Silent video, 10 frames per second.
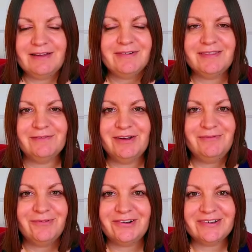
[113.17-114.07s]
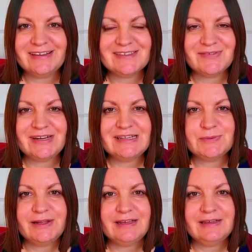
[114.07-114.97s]
everything went wrong in
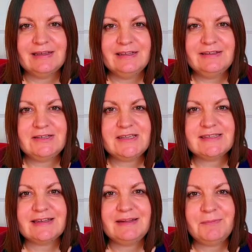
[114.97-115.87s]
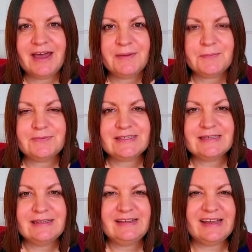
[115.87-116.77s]
2020, she decided
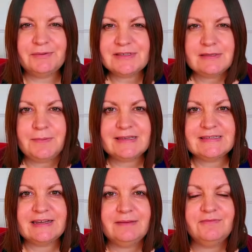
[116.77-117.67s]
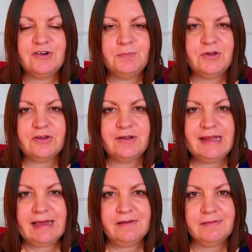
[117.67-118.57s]
perhaps now wasn't the best time for a book on
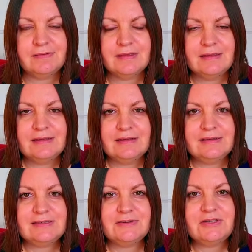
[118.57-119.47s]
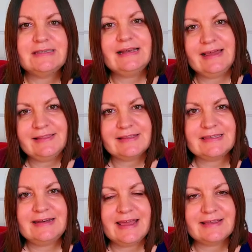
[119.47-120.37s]
health. So she delayed that
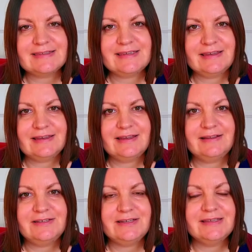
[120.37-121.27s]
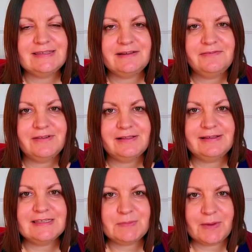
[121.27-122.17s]
to next year and she instead felt
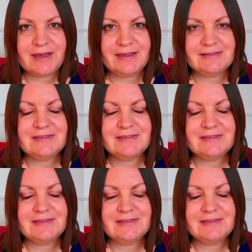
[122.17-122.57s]
inspired